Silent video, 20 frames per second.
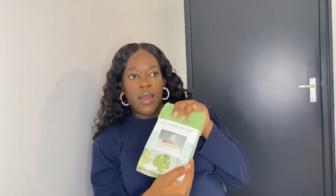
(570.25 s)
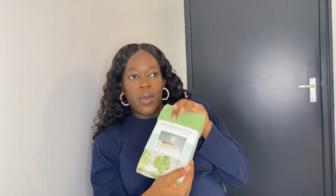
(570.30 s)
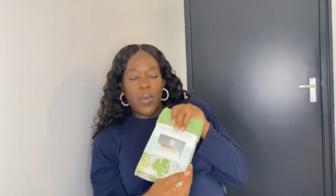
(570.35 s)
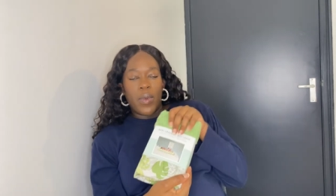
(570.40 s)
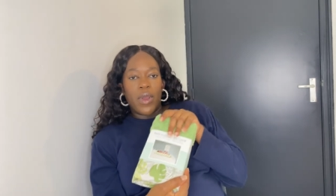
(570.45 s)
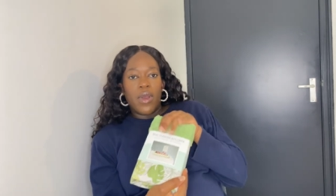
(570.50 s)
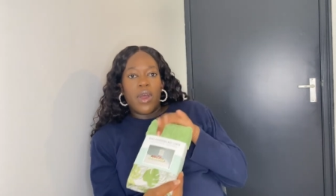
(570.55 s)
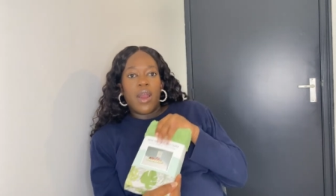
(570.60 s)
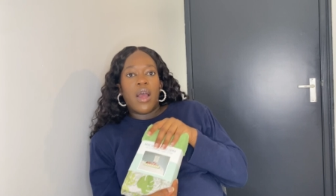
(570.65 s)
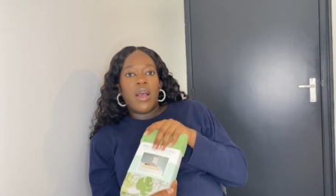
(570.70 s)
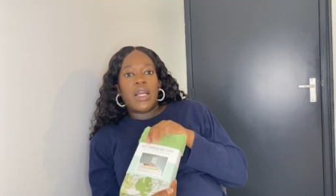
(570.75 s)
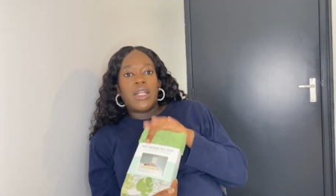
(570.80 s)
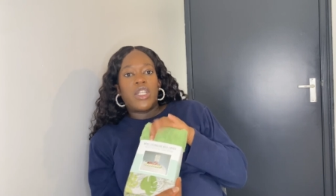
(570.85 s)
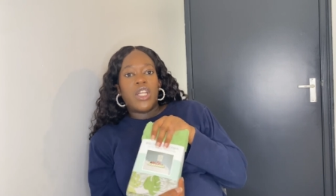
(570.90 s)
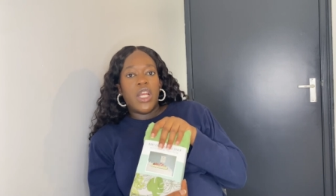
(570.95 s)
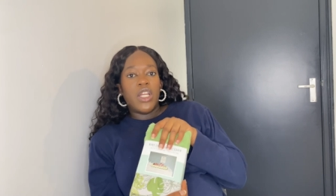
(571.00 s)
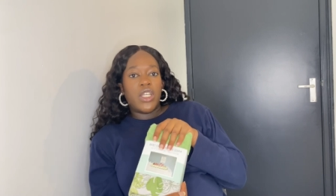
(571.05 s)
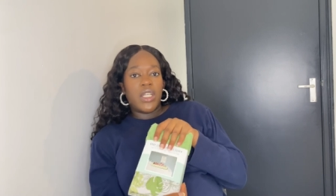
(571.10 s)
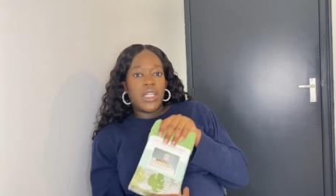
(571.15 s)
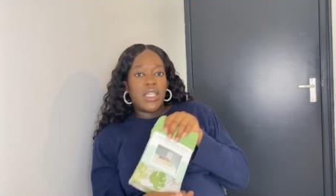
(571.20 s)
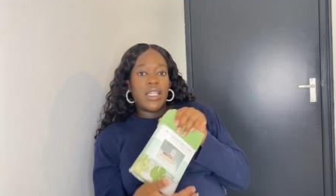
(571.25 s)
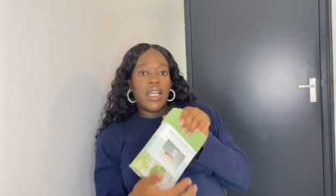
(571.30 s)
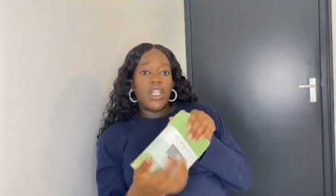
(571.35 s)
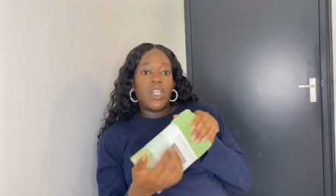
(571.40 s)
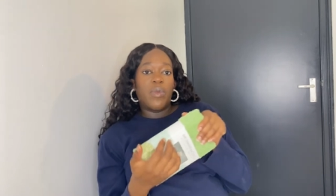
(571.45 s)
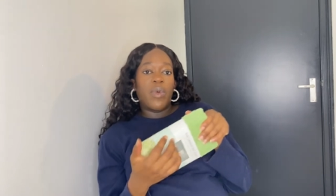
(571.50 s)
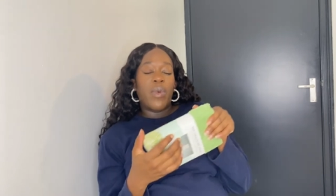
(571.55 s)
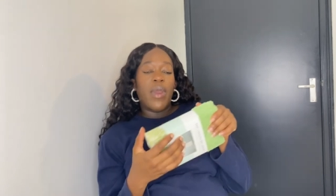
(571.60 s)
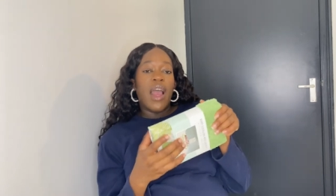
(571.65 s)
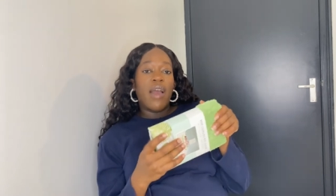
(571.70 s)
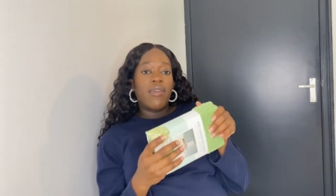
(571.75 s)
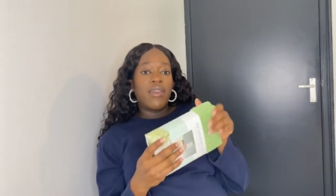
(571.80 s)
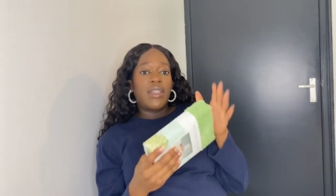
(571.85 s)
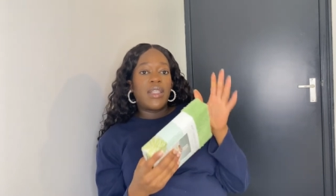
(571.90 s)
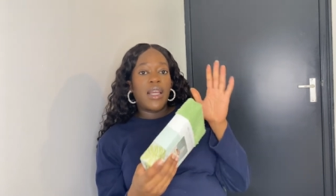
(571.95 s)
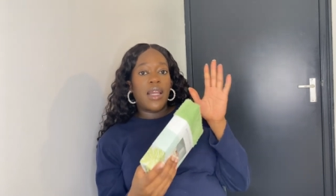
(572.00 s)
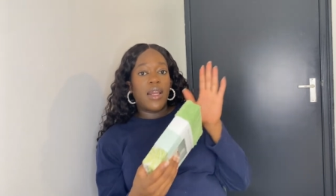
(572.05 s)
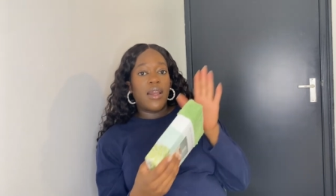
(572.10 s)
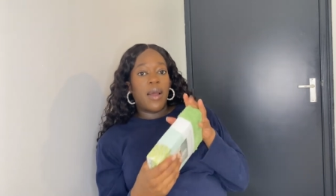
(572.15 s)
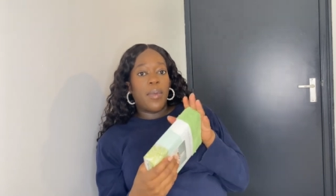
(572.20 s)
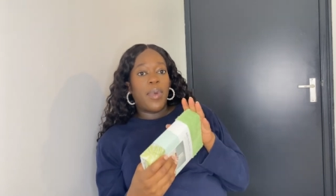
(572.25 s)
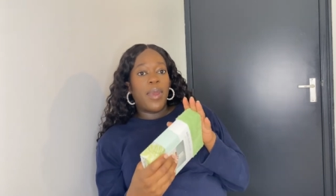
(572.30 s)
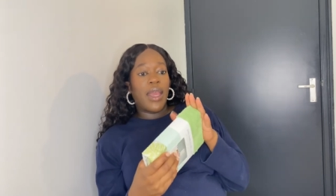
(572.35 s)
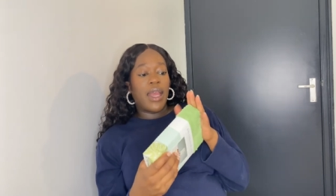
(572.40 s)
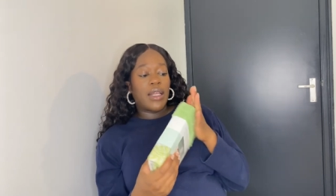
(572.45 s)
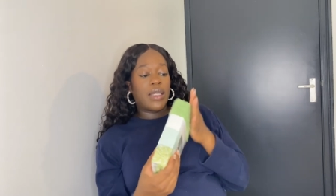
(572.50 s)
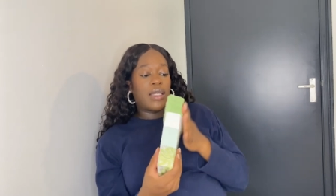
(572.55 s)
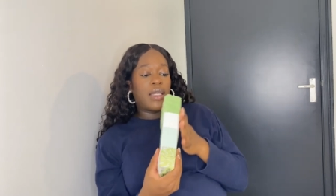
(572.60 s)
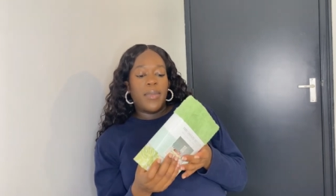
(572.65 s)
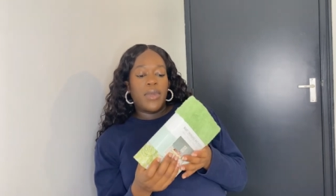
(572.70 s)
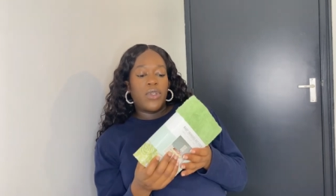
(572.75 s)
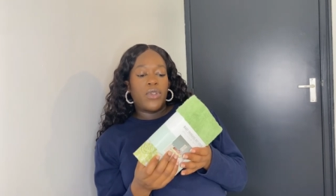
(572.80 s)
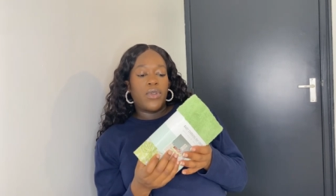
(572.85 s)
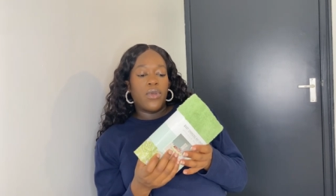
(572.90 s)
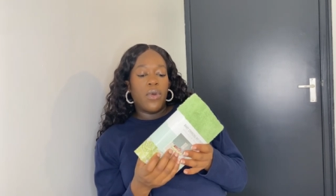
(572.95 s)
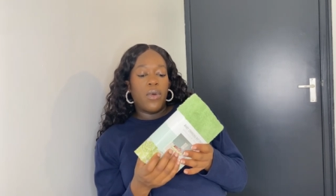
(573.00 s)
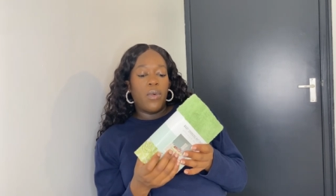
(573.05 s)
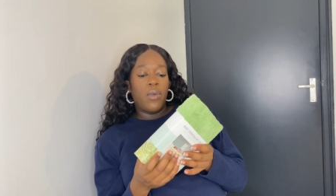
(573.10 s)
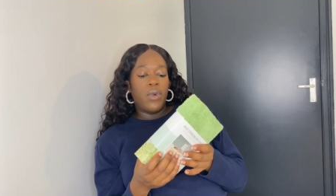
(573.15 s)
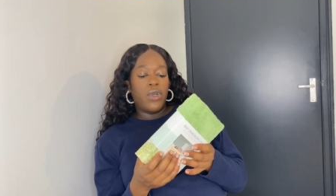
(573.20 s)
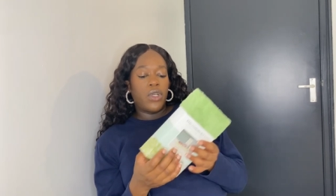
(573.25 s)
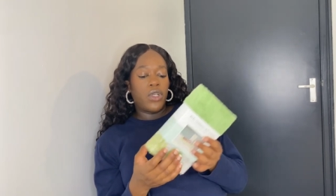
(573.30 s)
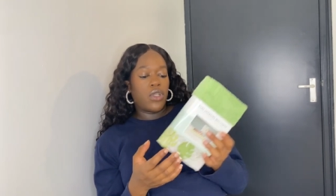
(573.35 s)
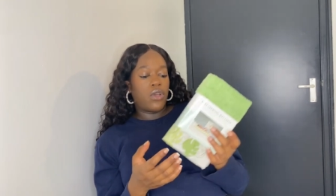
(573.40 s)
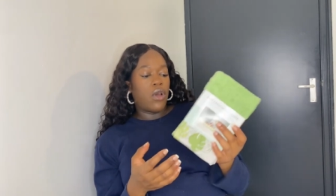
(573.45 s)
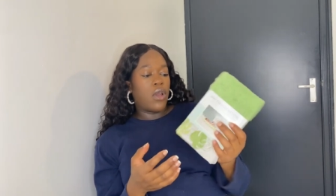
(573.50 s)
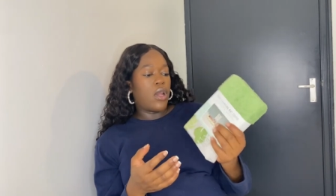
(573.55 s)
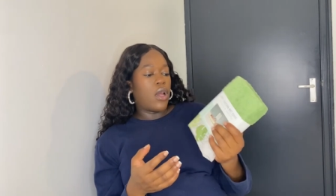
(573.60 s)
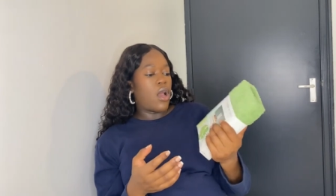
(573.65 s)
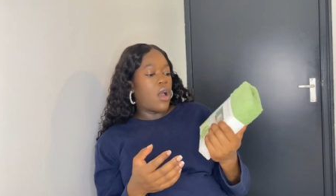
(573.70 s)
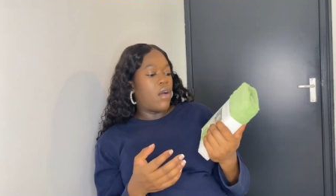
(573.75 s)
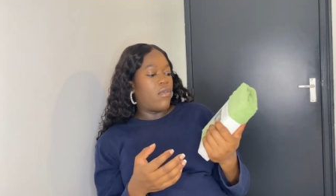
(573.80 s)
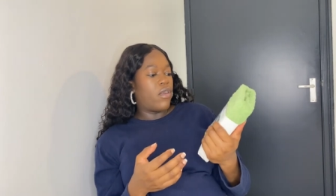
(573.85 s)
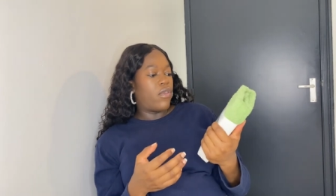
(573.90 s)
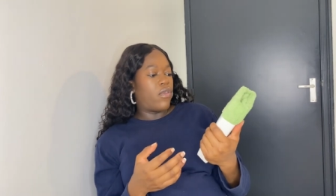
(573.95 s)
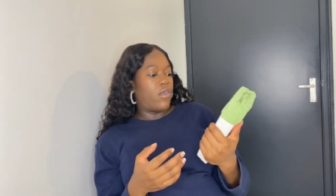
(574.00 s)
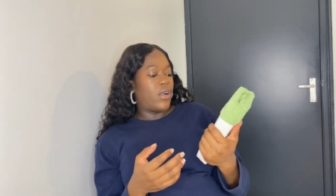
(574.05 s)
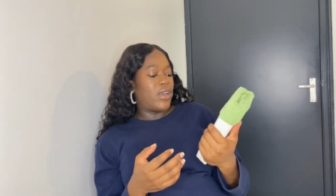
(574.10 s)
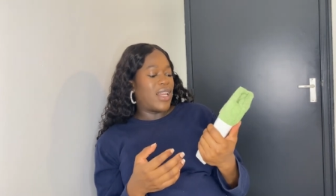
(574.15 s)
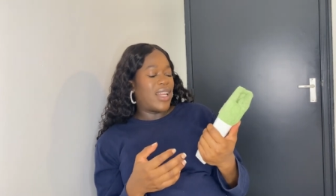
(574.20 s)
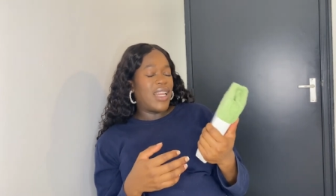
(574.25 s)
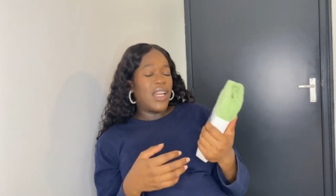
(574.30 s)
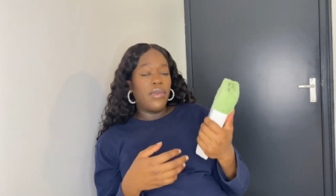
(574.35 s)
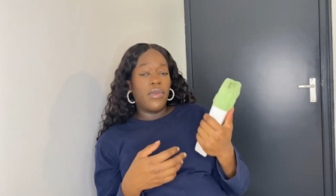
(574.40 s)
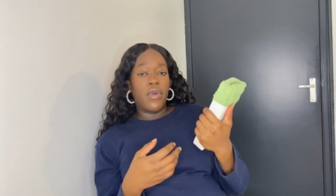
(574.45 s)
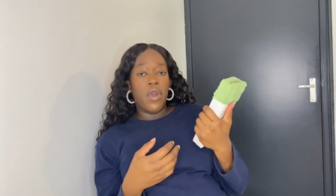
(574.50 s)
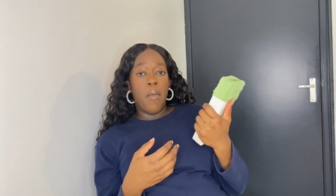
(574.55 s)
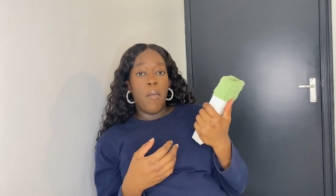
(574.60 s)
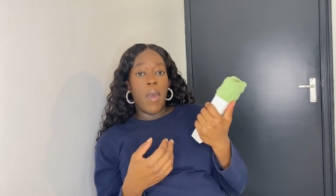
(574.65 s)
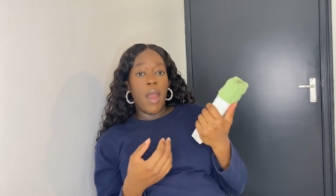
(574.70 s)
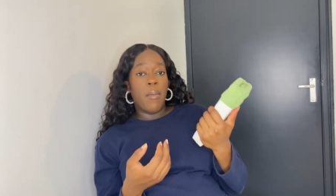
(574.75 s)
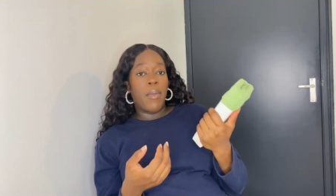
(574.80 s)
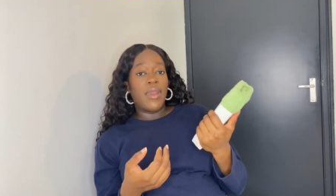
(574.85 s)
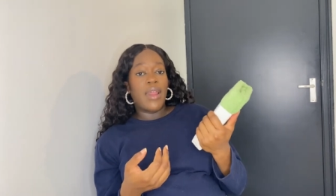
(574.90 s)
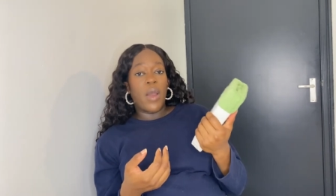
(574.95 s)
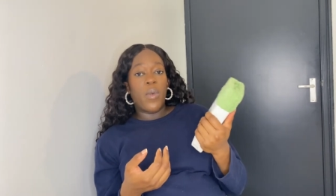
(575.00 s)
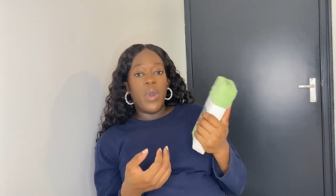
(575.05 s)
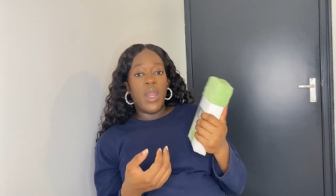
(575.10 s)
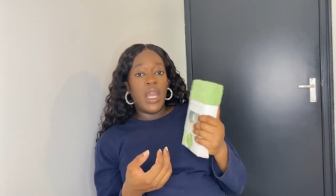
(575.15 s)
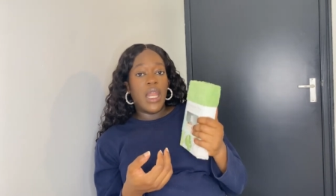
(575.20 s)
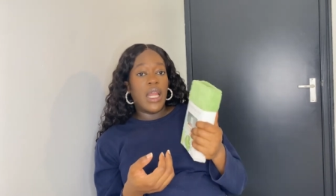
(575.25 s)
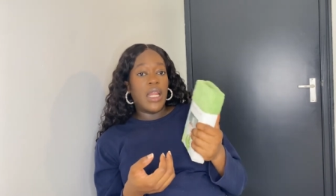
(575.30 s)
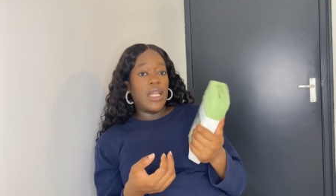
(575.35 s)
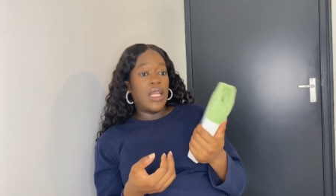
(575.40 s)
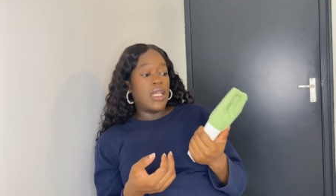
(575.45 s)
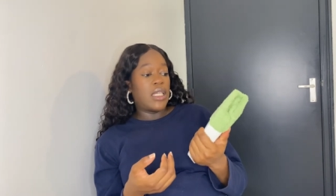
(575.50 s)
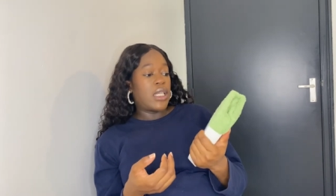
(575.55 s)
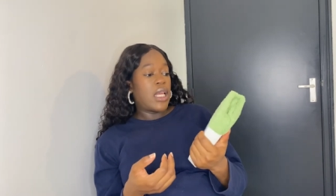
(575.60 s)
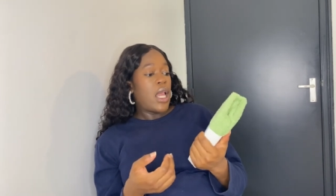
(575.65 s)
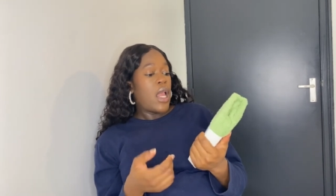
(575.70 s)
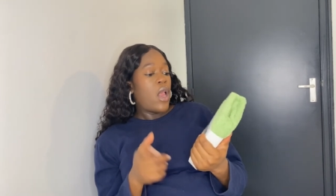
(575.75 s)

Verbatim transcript: we got our changing station but we haven't set it up yet so we just got a cover for it i didn't even remember that we needed this